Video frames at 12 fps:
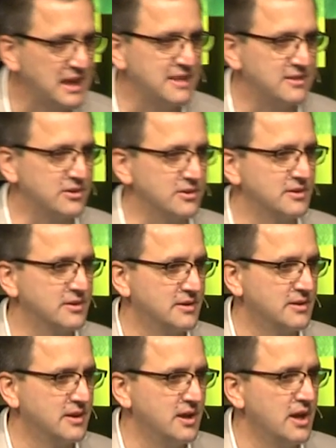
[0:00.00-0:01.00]
either.
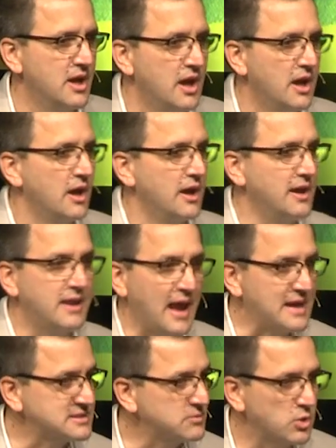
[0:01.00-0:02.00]
It
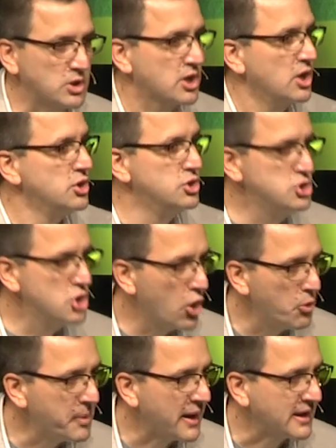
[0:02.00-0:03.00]
hasn't worked.
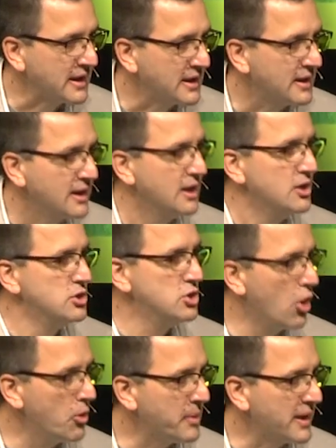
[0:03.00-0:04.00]
Nobody
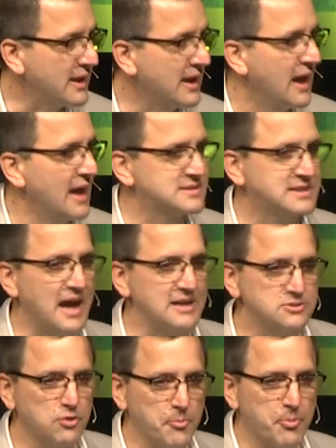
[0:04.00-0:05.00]
has gotten
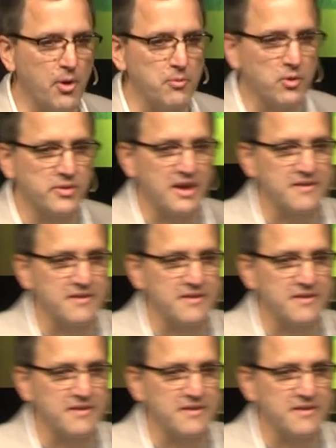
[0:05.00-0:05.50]
to a point where they